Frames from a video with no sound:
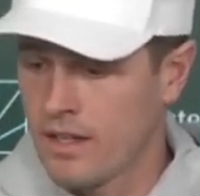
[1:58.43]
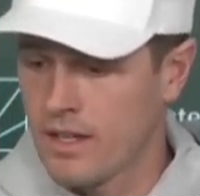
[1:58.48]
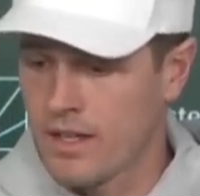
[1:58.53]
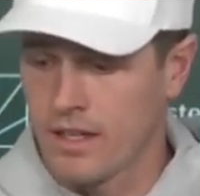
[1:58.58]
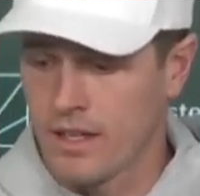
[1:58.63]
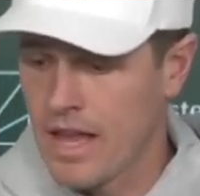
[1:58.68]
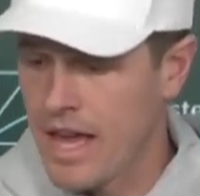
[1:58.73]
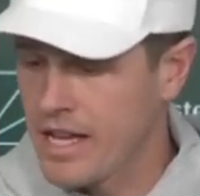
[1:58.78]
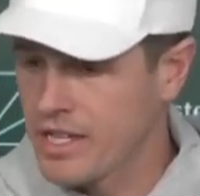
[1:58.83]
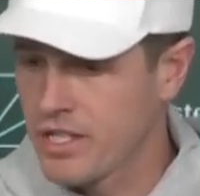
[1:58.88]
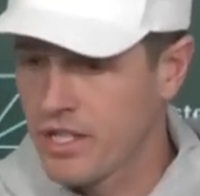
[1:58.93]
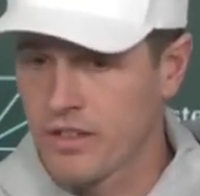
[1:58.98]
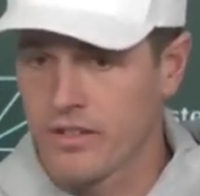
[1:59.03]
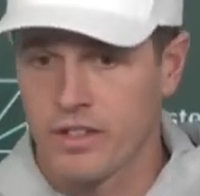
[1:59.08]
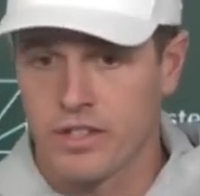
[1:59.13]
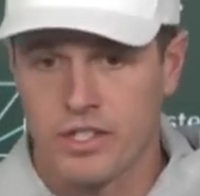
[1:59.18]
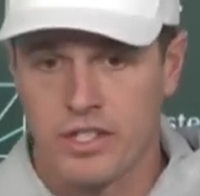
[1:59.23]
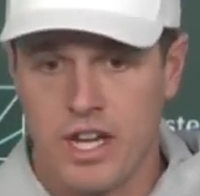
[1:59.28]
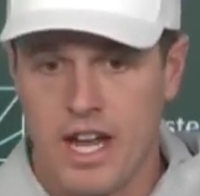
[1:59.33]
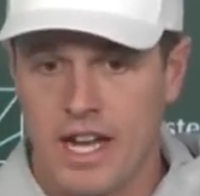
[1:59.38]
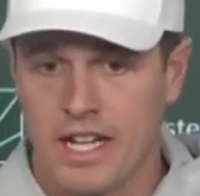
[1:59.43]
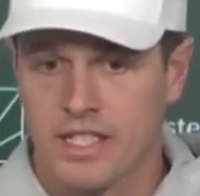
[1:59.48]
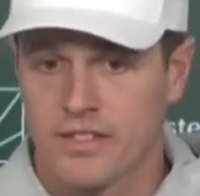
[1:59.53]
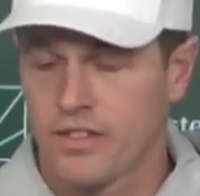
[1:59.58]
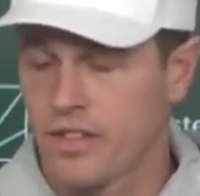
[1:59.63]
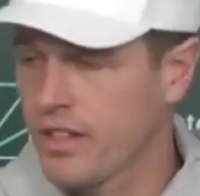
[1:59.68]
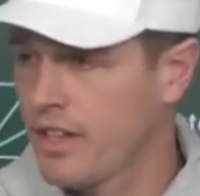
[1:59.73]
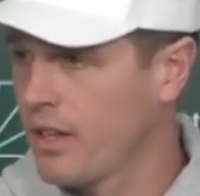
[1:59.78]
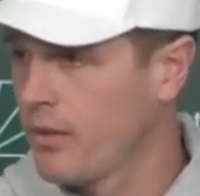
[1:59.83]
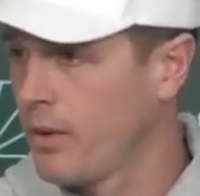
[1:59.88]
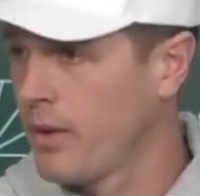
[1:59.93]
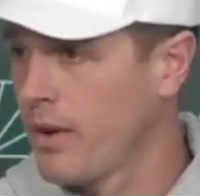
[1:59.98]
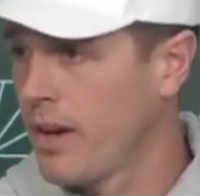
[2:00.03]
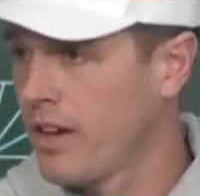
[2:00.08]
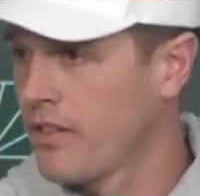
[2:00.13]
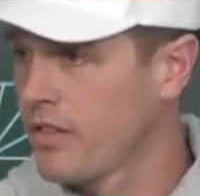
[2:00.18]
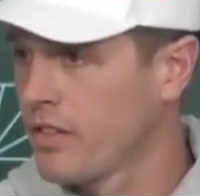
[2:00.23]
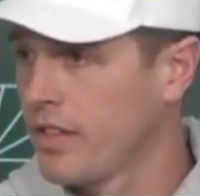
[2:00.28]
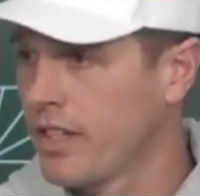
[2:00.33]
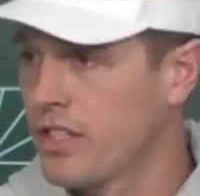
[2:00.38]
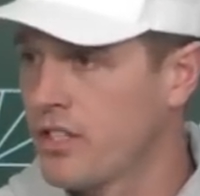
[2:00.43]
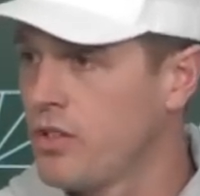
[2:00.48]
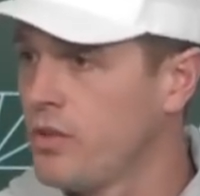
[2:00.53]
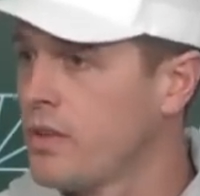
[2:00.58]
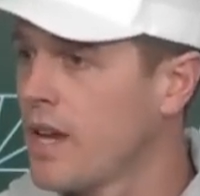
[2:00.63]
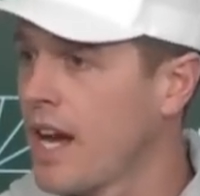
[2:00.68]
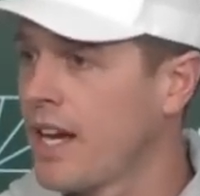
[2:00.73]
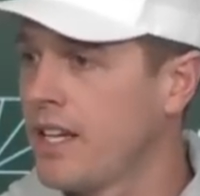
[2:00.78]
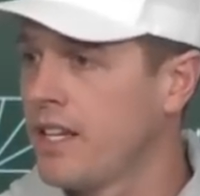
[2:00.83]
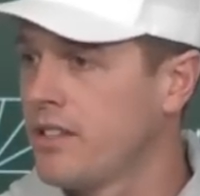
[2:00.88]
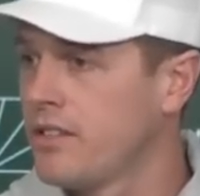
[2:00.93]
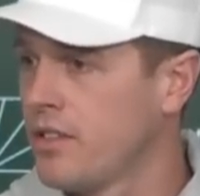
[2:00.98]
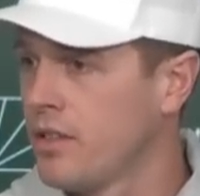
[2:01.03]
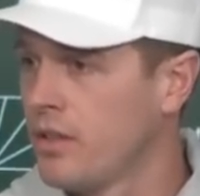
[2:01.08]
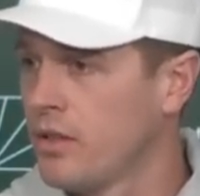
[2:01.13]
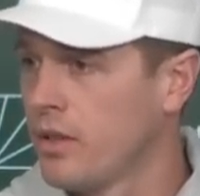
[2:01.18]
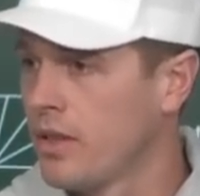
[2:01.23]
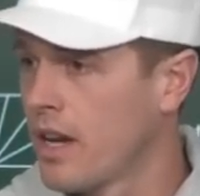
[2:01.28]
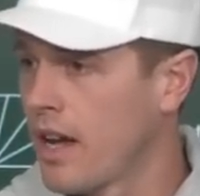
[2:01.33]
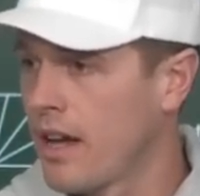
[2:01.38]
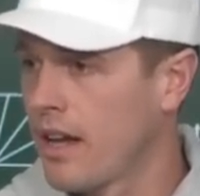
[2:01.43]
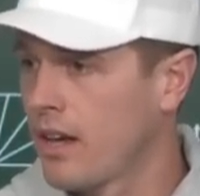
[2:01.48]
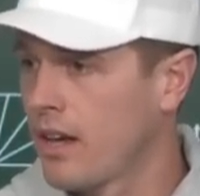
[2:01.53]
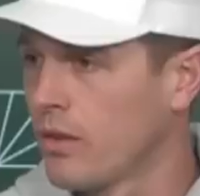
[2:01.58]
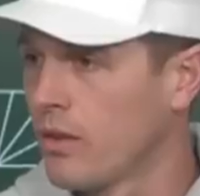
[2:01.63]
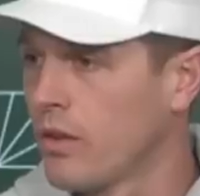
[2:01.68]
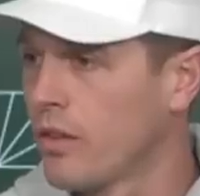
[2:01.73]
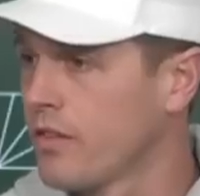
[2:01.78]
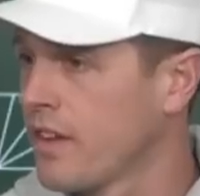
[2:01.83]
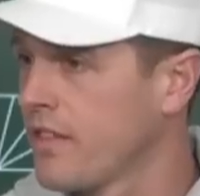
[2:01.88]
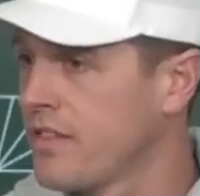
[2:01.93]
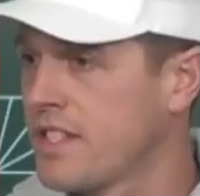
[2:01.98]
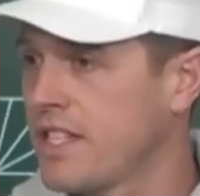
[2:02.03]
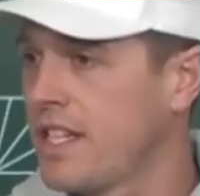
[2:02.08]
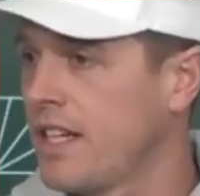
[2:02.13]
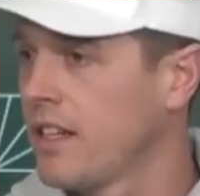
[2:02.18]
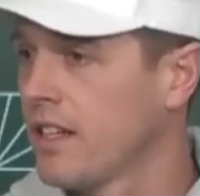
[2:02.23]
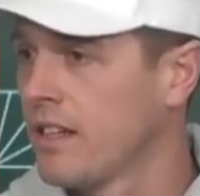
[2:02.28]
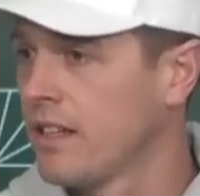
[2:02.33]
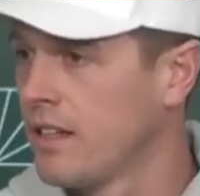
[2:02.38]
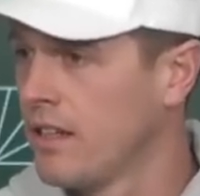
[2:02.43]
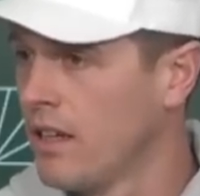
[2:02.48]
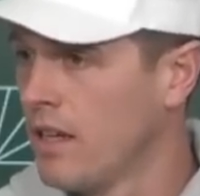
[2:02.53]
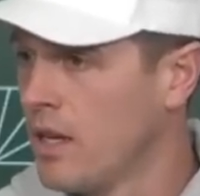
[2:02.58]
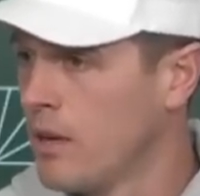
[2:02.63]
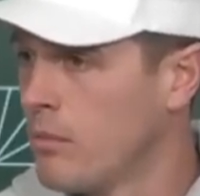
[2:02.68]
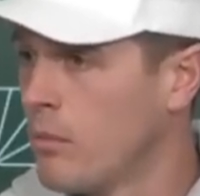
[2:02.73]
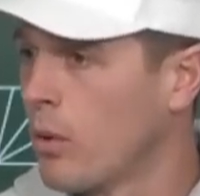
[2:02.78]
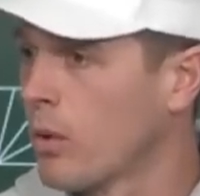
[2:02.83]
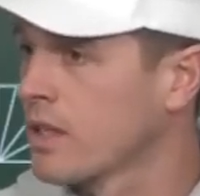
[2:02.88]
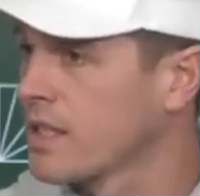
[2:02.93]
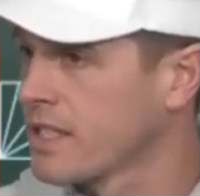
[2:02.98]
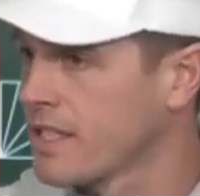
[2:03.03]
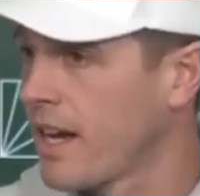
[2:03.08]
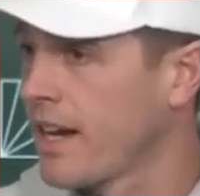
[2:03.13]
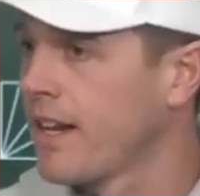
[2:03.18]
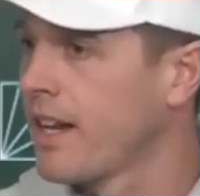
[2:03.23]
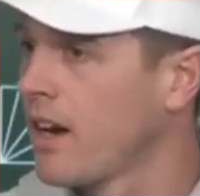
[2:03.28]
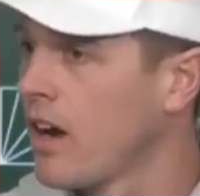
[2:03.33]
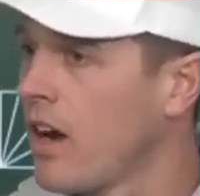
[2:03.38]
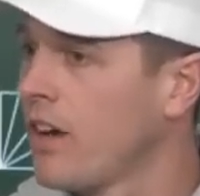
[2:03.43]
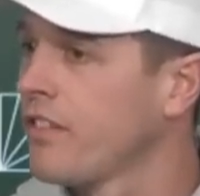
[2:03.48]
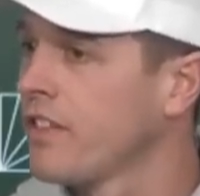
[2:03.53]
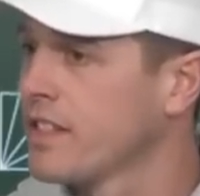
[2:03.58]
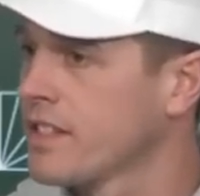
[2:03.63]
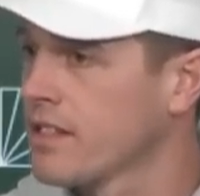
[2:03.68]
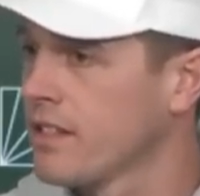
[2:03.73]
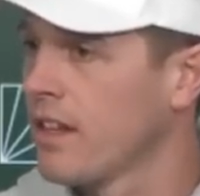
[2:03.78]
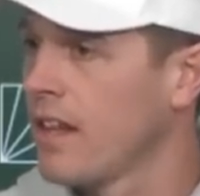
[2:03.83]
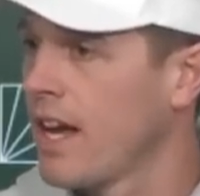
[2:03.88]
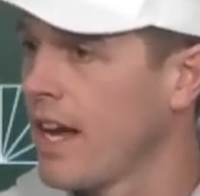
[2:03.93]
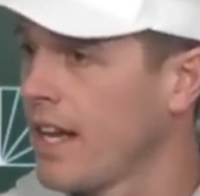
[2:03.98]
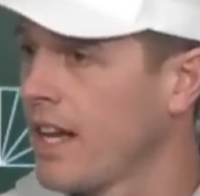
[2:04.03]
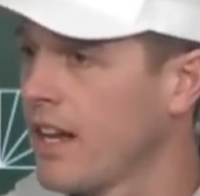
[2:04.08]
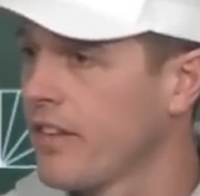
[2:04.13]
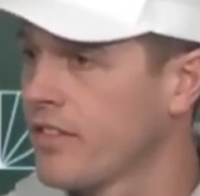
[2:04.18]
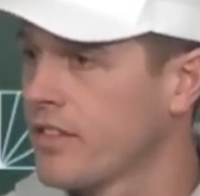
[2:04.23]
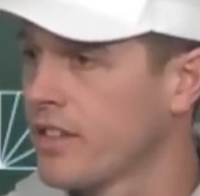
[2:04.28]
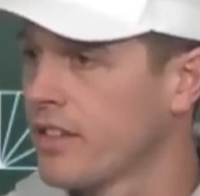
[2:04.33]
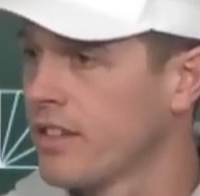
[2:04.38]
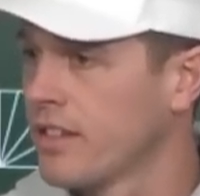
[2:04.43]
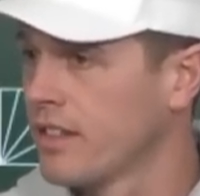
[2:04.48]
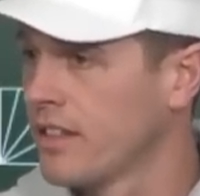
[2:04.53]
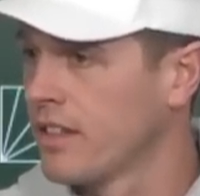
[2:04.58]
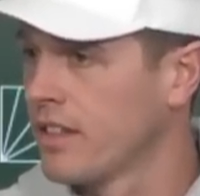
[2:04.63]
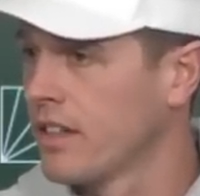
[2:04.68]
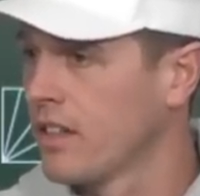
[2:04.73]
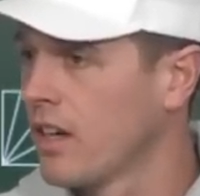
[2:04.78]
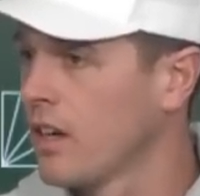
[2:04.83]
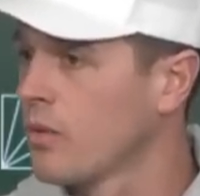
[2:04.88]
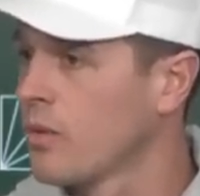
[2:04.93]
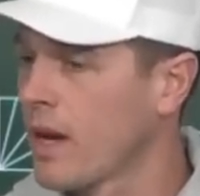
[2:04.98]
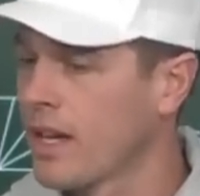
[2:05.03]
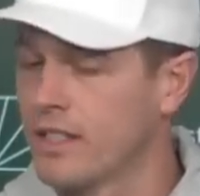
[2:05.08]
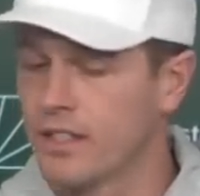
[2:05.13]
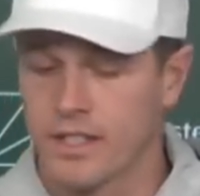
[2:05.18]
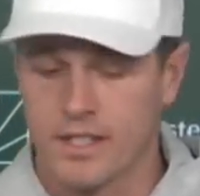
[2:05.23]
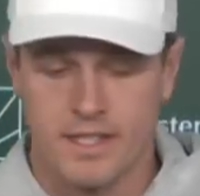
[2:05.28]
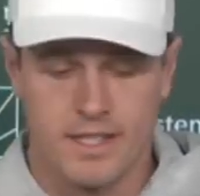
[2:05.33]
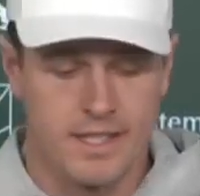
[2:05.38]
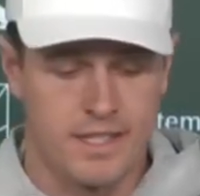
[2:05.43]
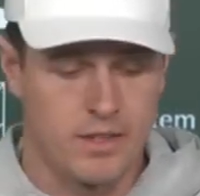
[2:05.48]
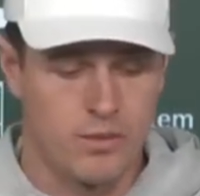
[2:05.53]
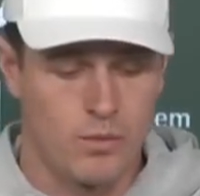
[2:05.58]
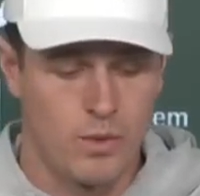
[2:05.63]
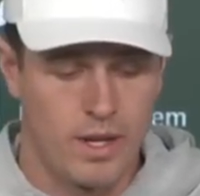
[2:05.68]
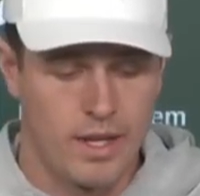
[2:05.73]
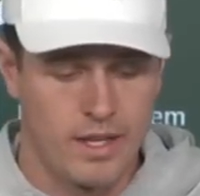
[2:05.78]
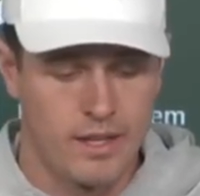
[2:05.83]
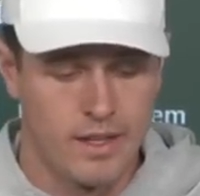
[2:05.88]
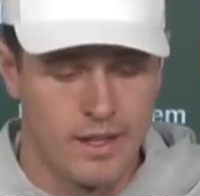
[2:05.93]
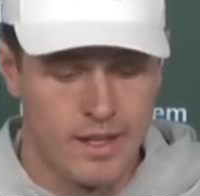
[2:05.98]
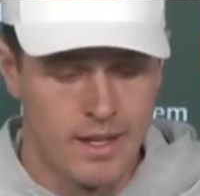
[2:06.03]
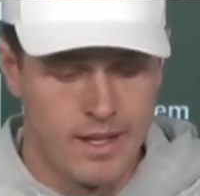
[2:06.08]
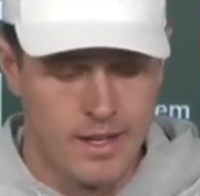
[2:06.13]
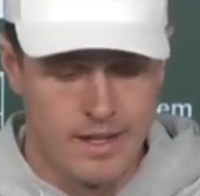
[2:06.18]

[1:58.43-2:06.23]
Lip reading: Last year versus Jacksonville, I think we ran for like 292, and don't know if I've seen a more excited offensive line after a regular season win.